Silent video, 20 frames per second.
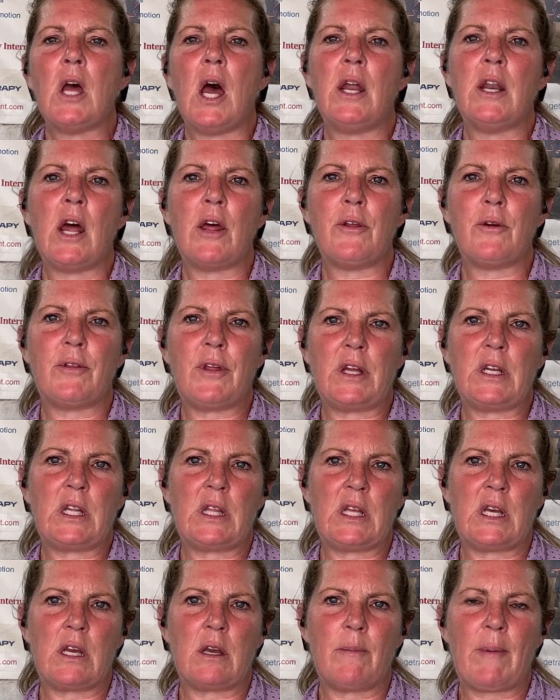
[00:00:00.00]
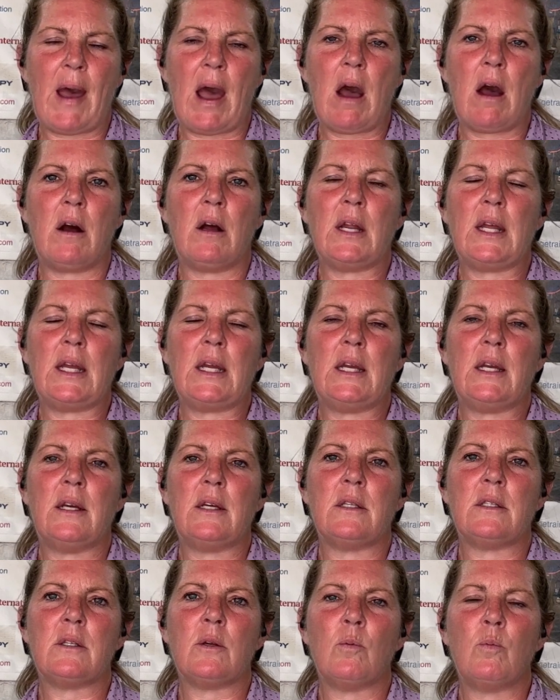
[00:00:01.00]
Another thing to think about
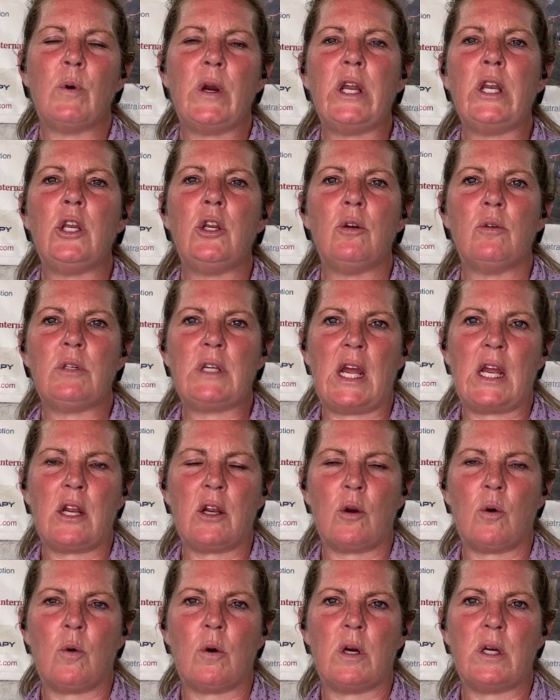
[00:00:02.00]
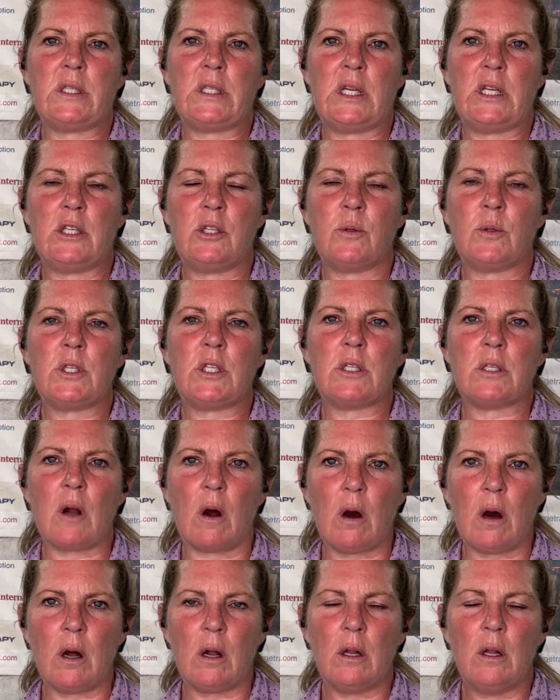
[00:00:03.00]
is when you take your horse into a
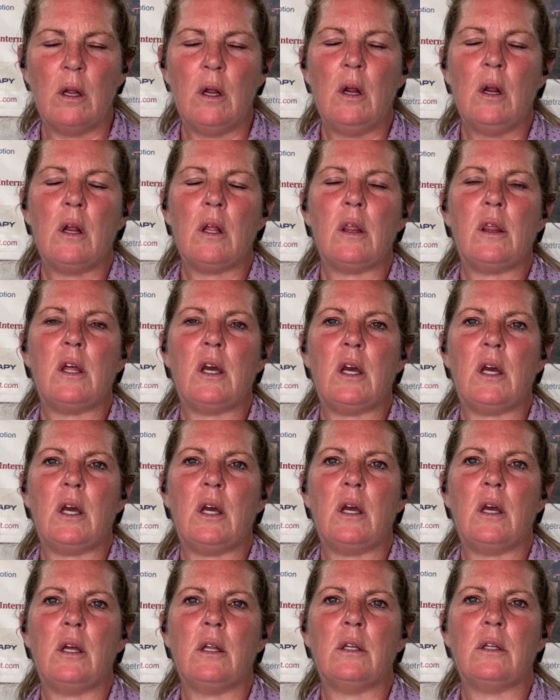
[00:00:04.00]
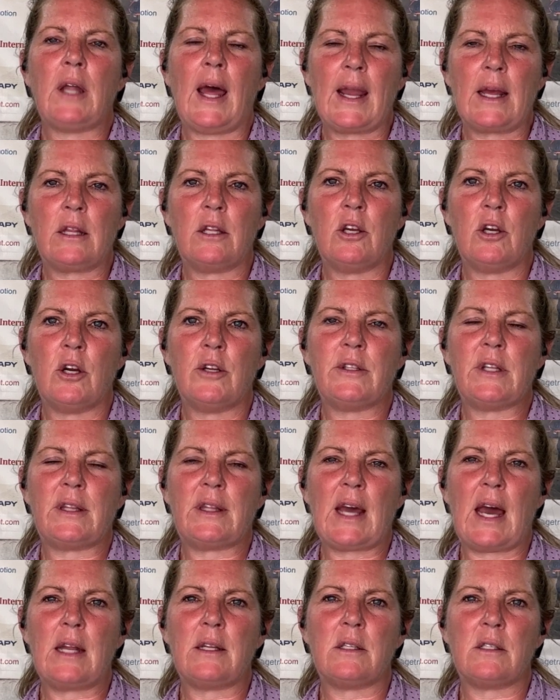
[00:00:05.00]
stall, the likelihood
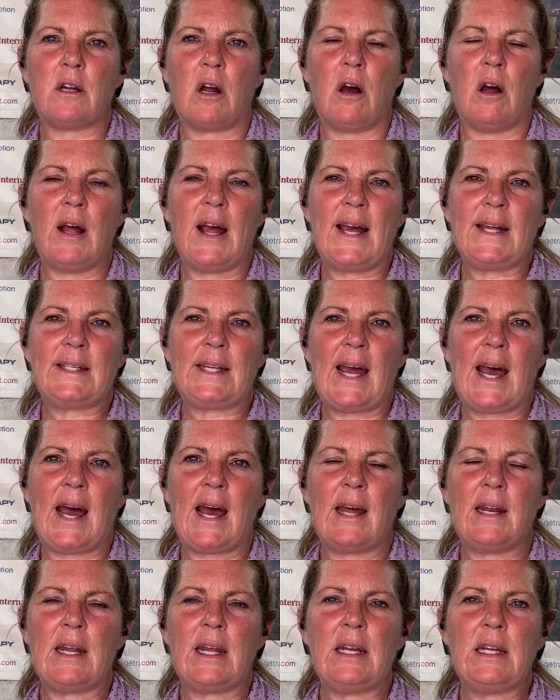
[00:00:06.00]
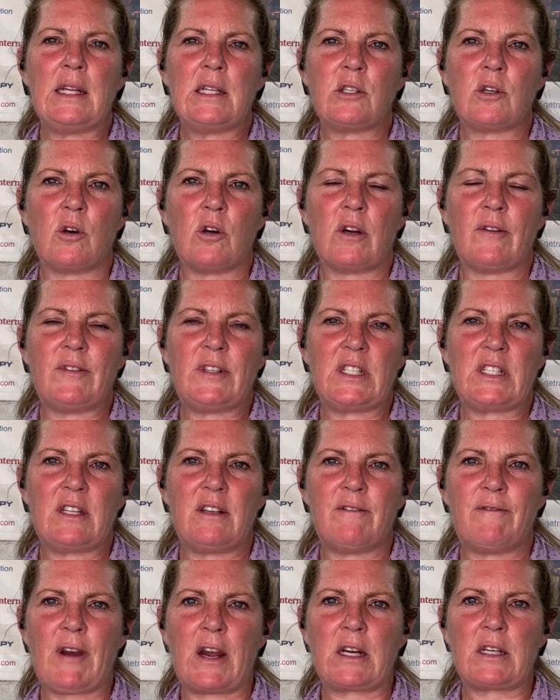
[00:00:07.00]
that that stall has had any sort of
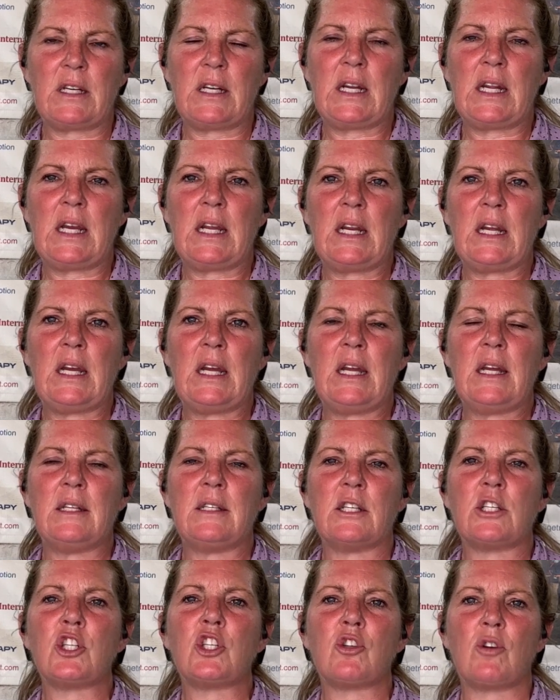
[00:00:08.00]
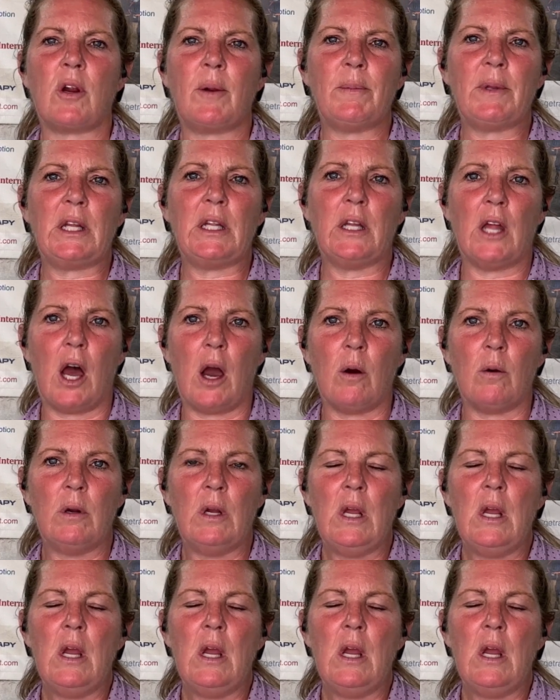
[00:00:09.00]
disinfectant in it is extremely low.